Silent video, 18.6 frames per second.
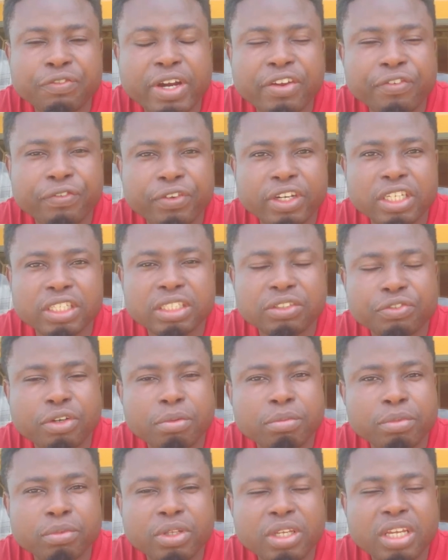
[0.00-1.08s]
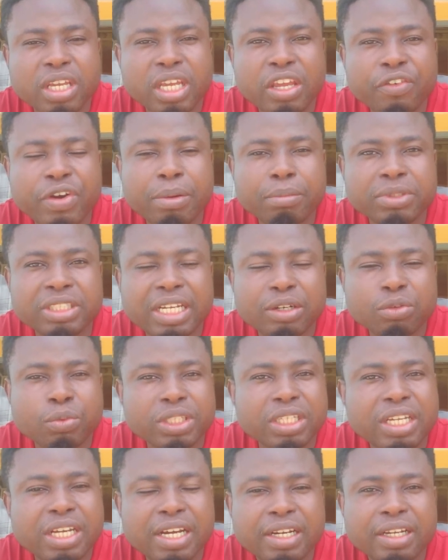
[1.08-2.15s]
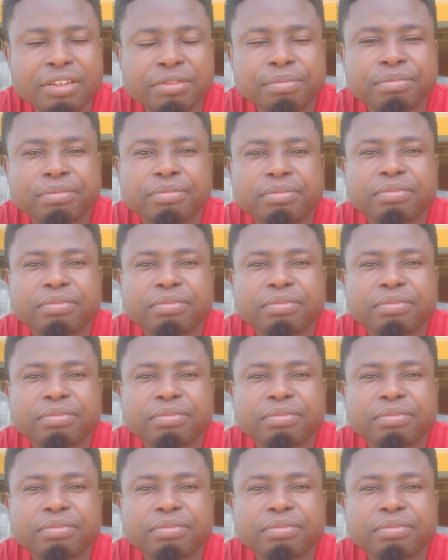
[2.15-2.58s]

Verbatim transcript: if I finish from if I'm done with Ghana,